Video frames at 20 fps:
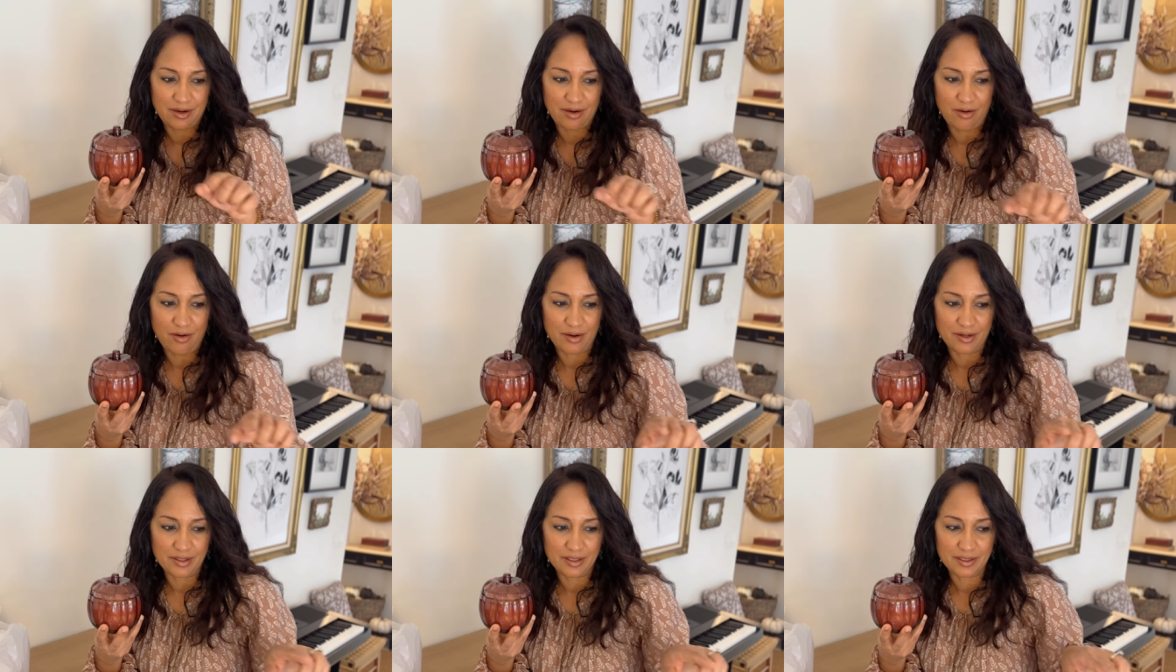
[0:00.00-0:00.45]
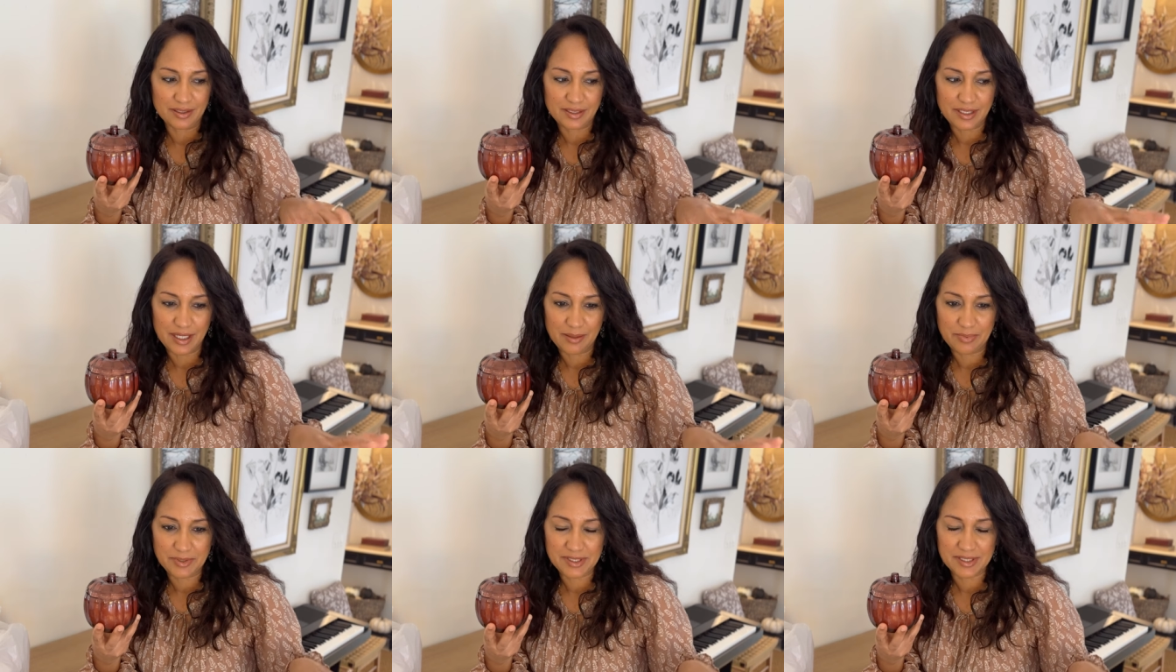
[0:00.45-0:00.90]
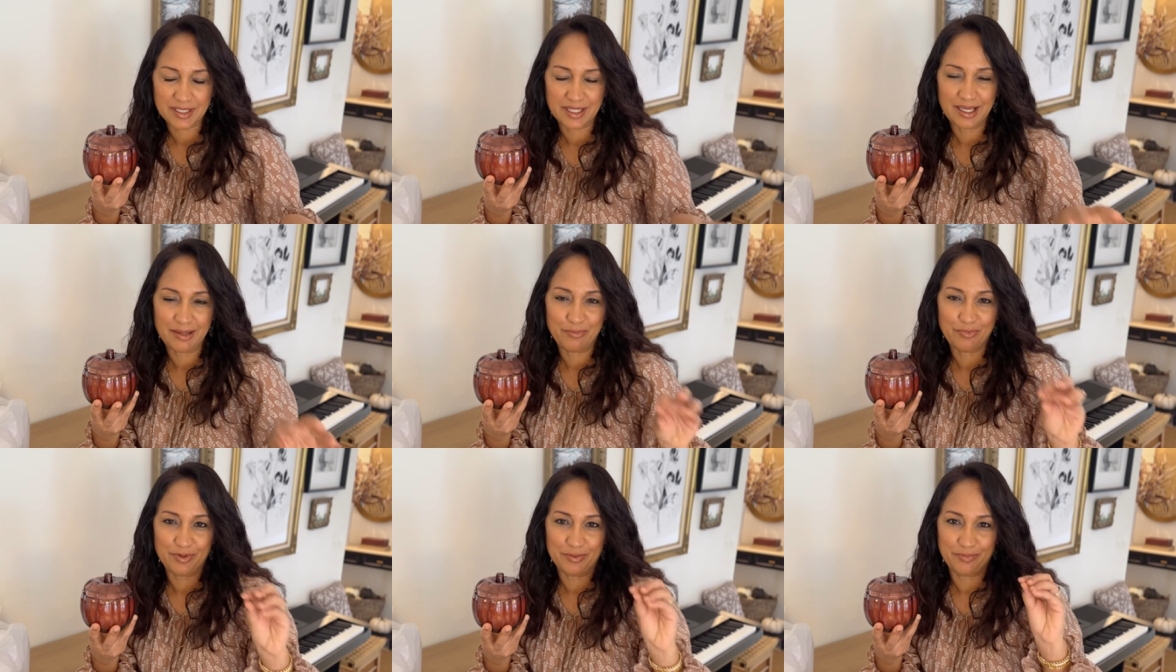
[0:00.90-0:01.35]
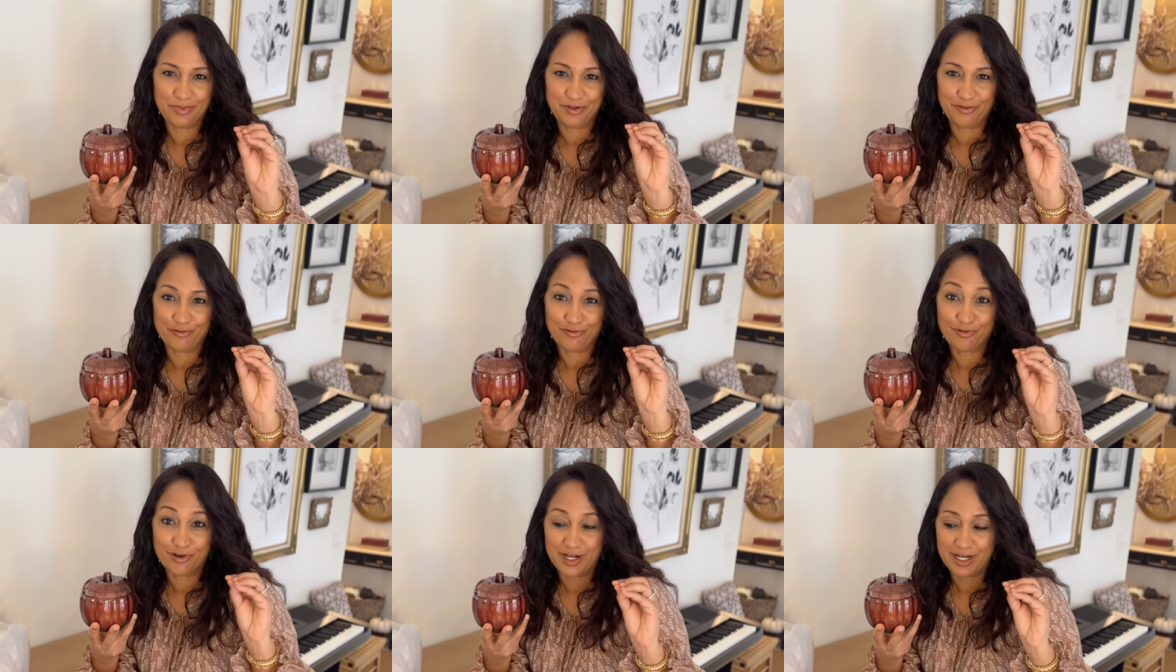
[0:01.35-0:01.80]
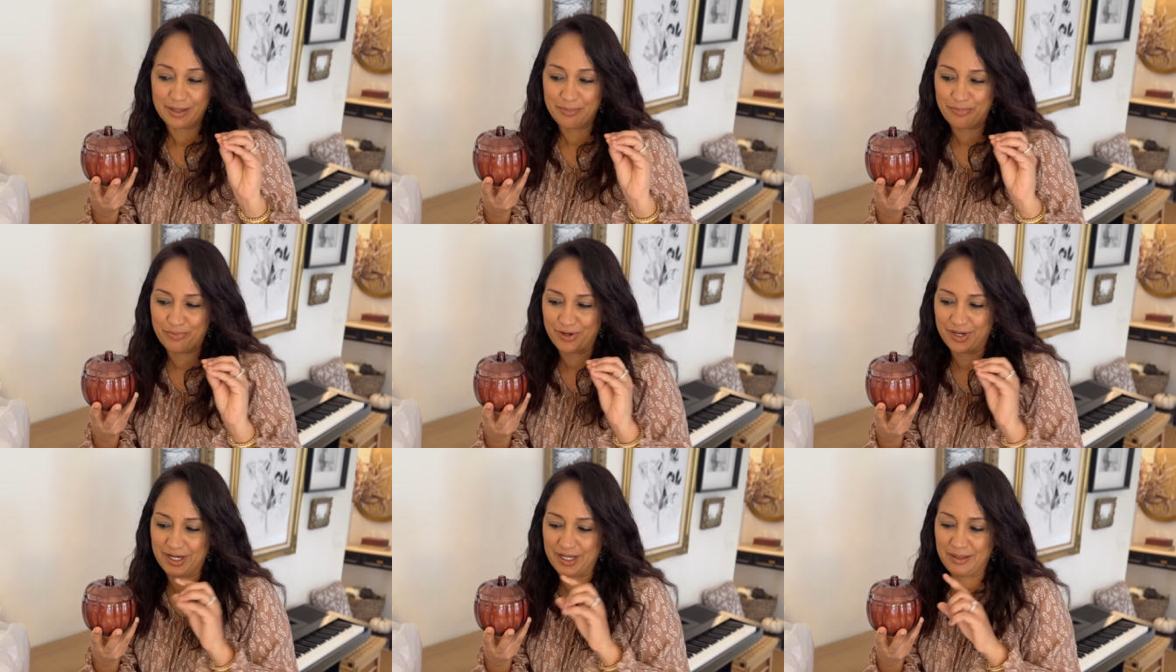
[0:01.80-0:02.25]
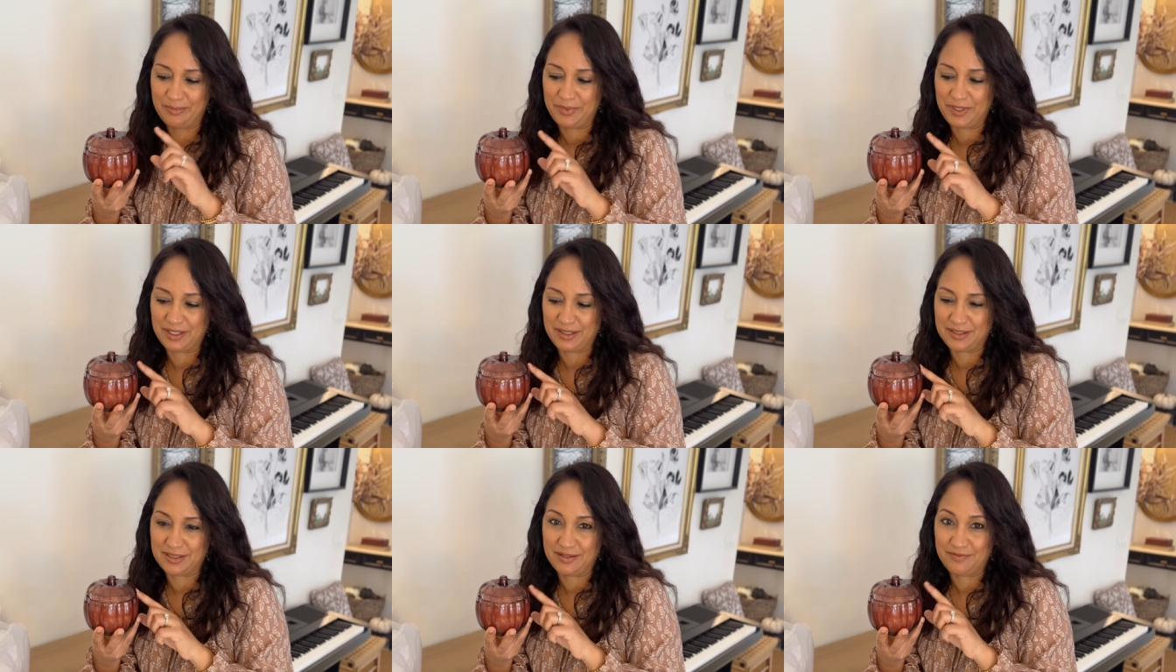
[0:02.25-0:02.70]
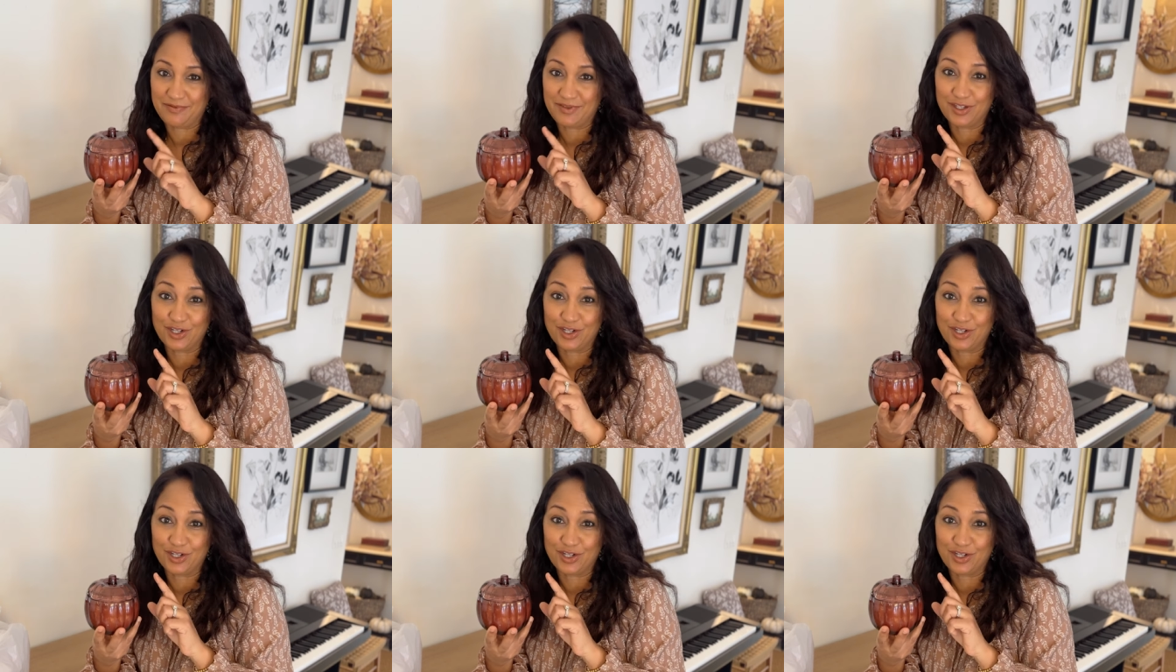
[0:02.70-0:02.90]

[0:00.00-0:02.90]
on the tablescape would be really pretty because of the